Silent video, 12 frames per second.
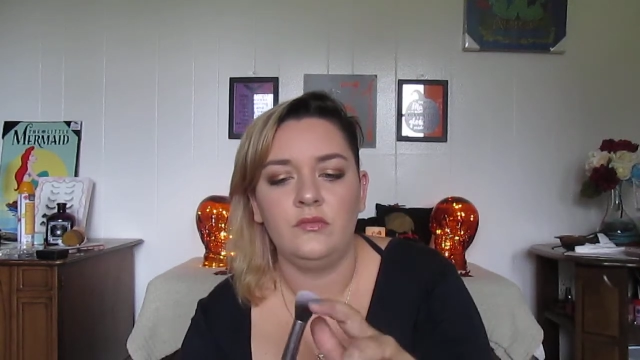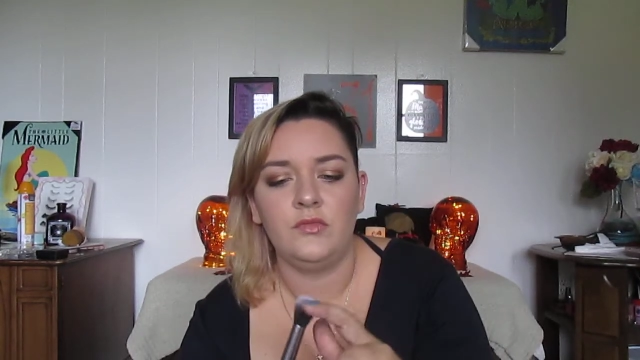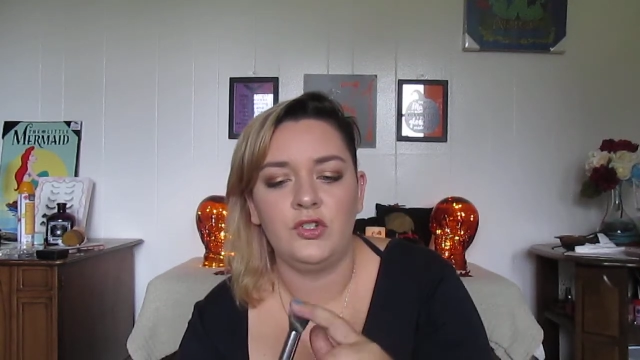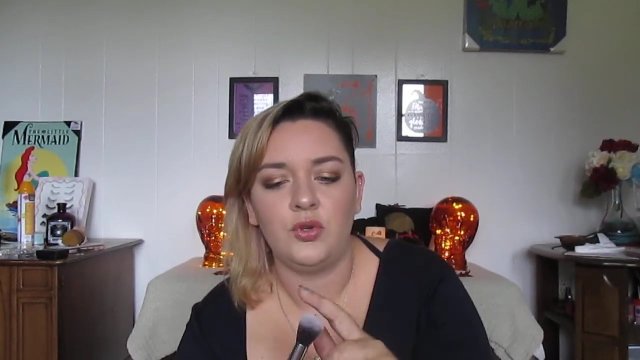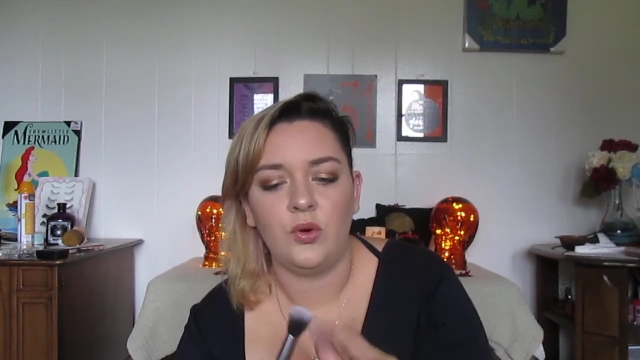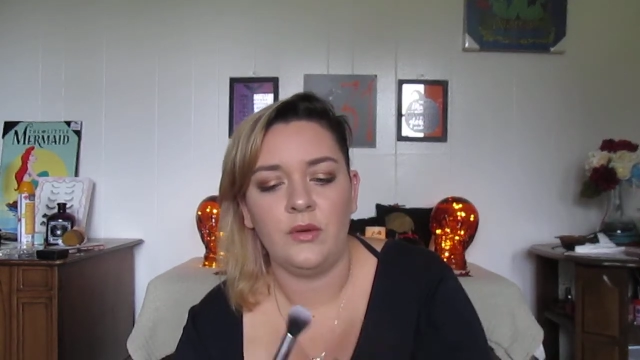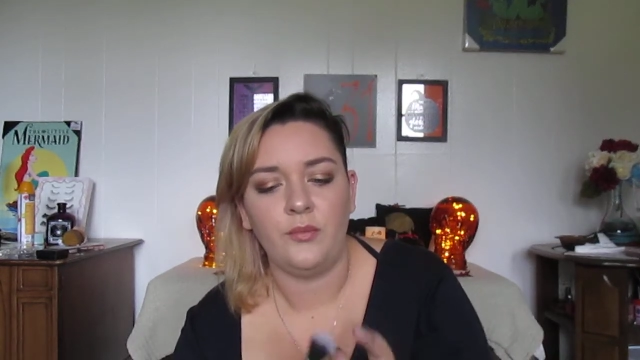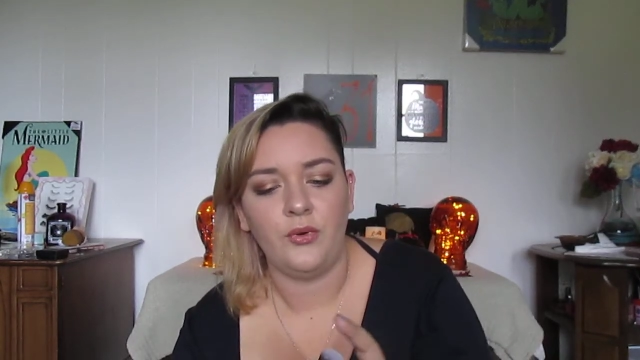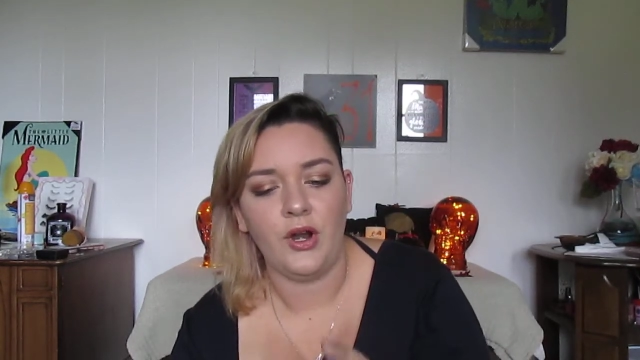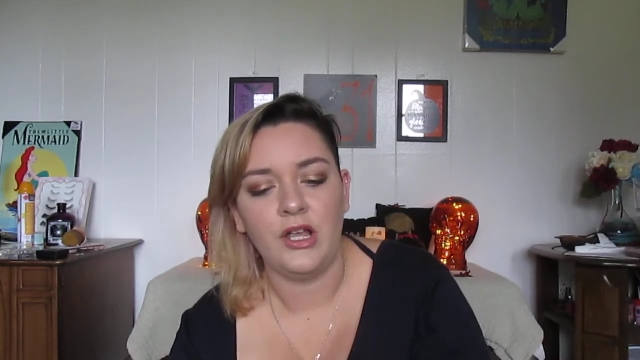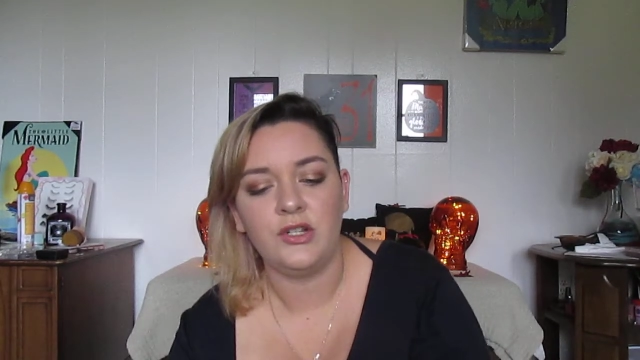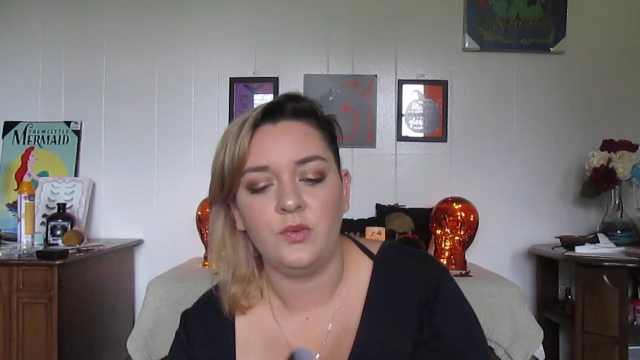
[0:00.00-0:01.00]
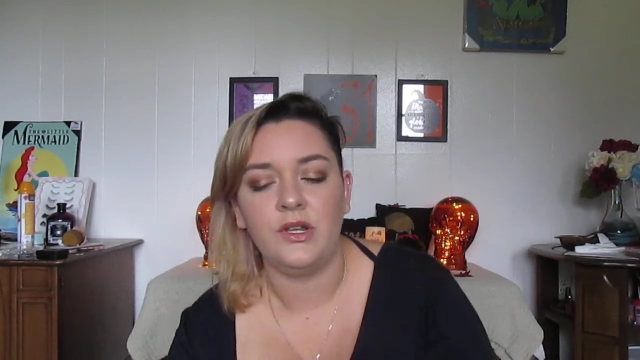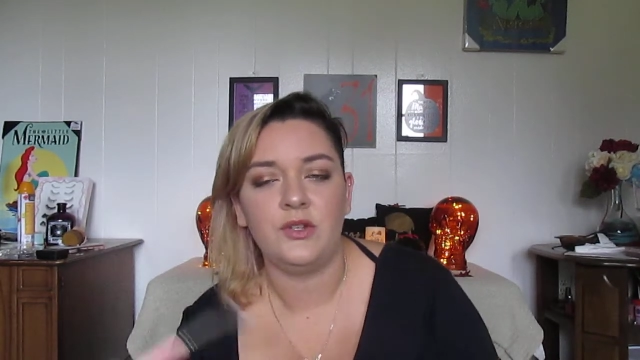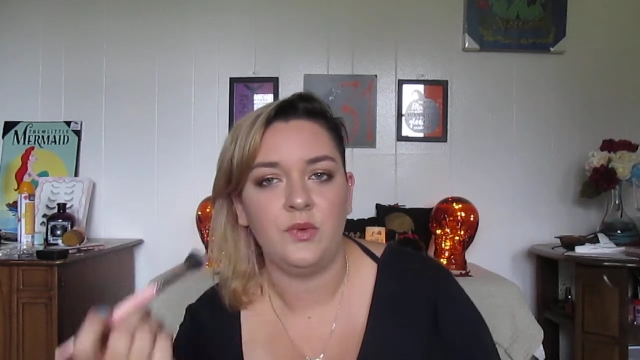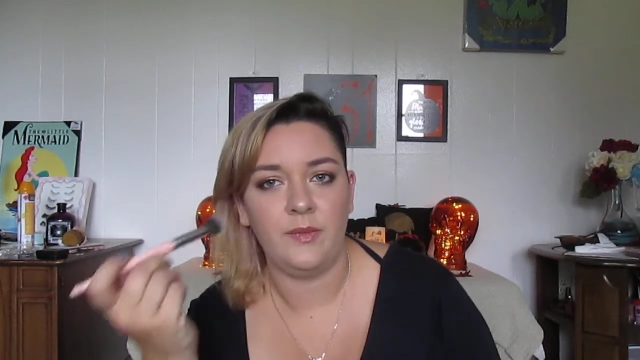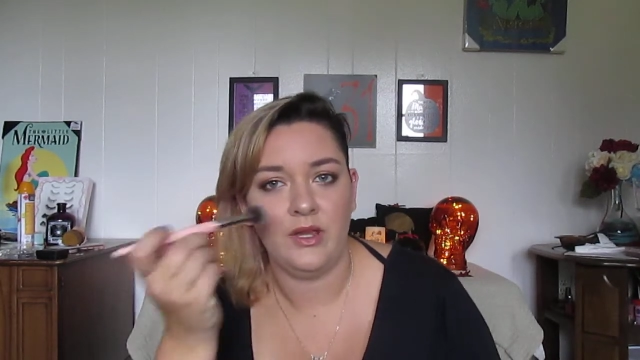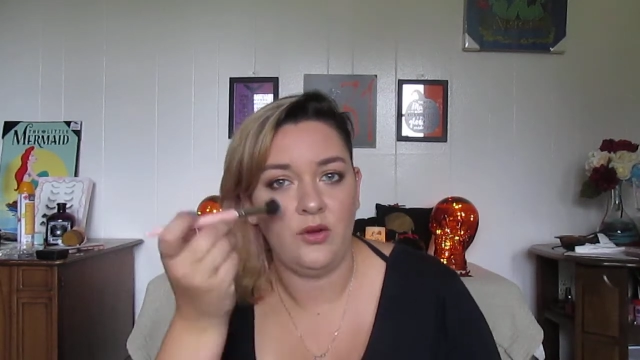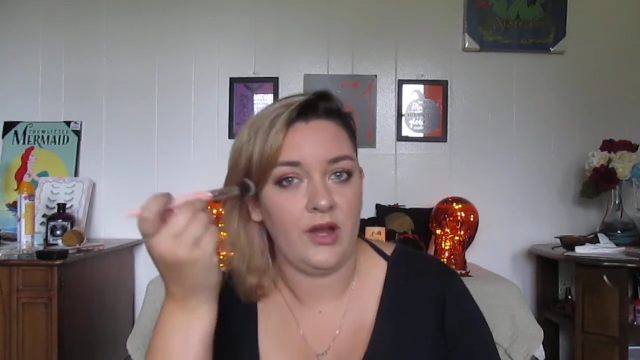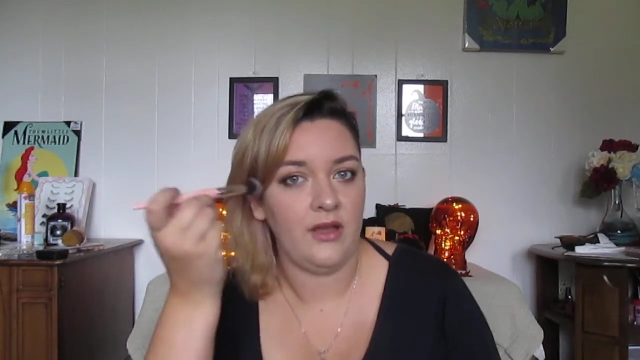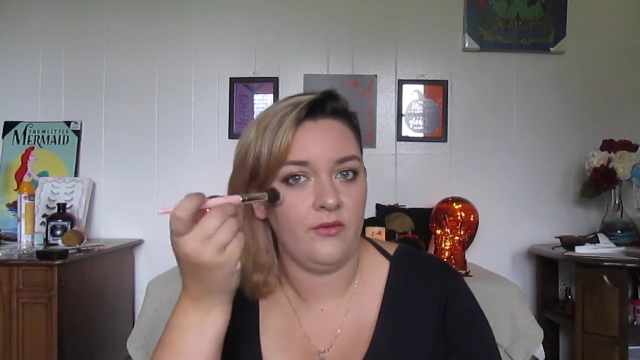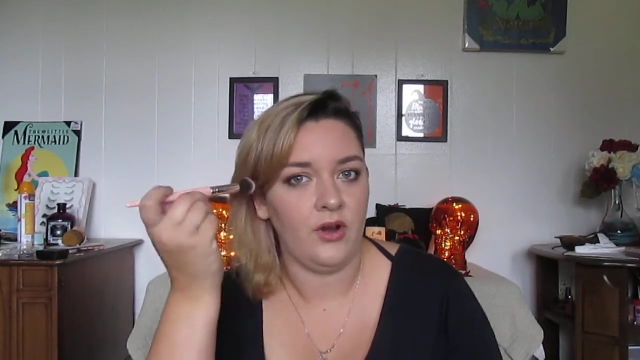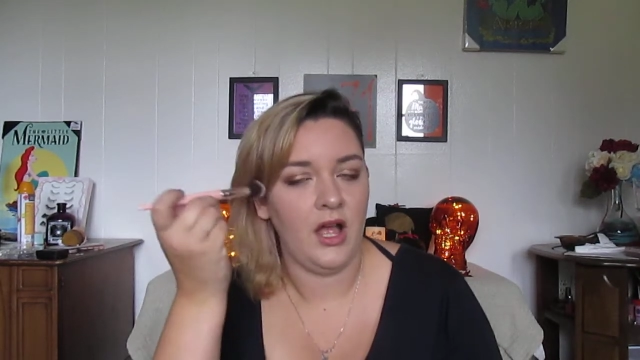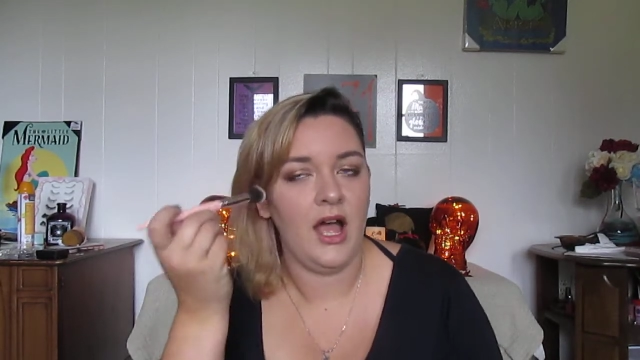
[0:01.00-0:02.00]
short brush, which would be
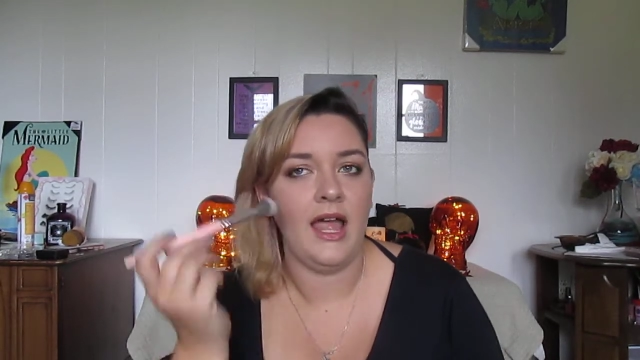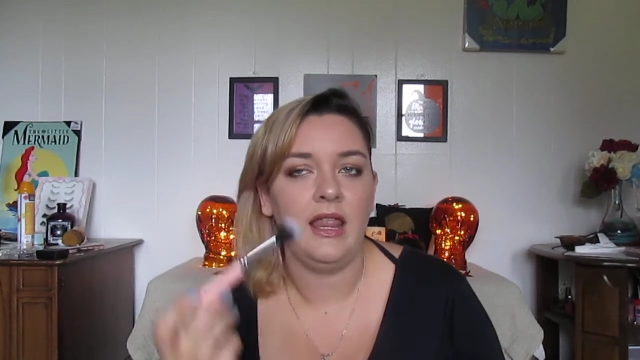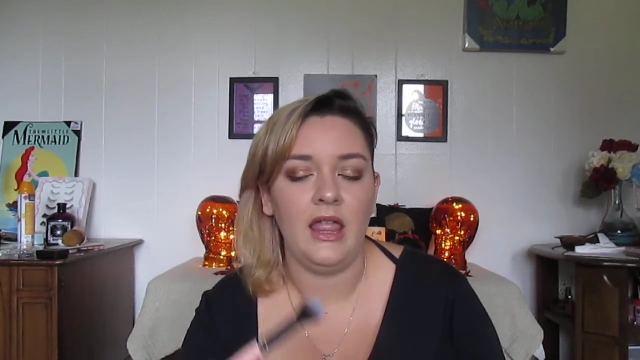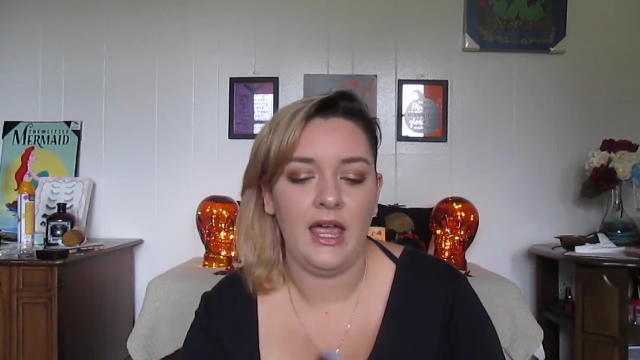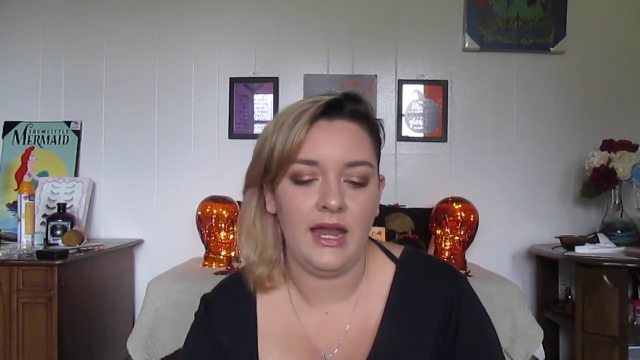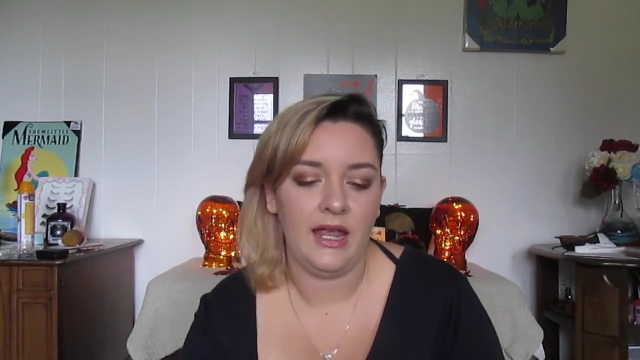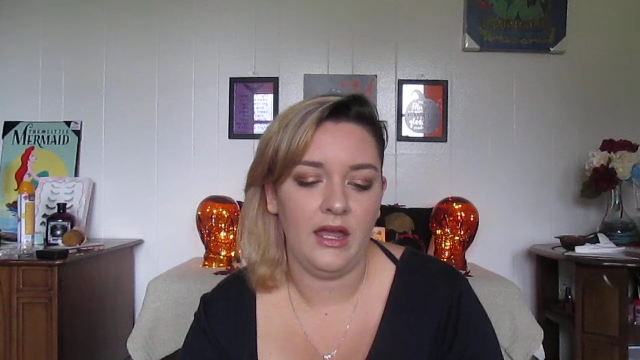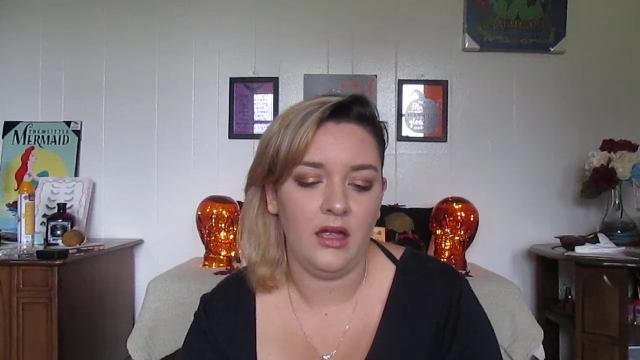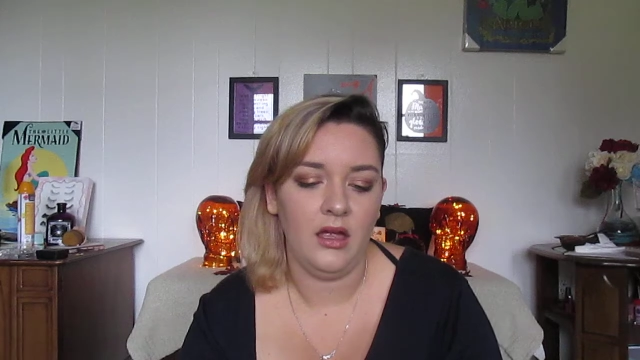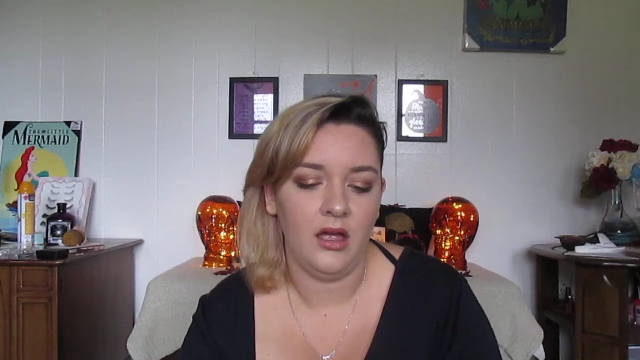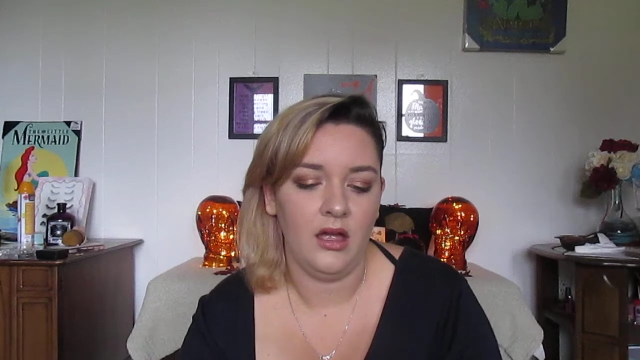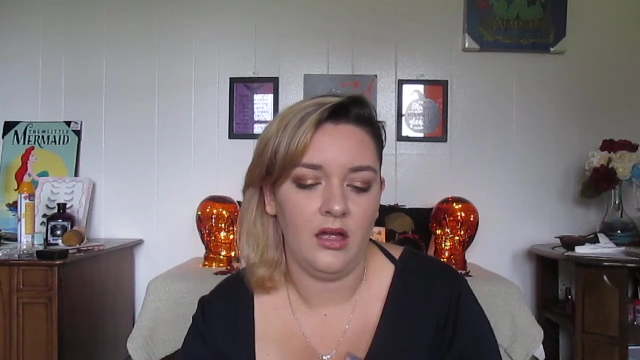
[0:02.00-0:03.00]
great for highlighting,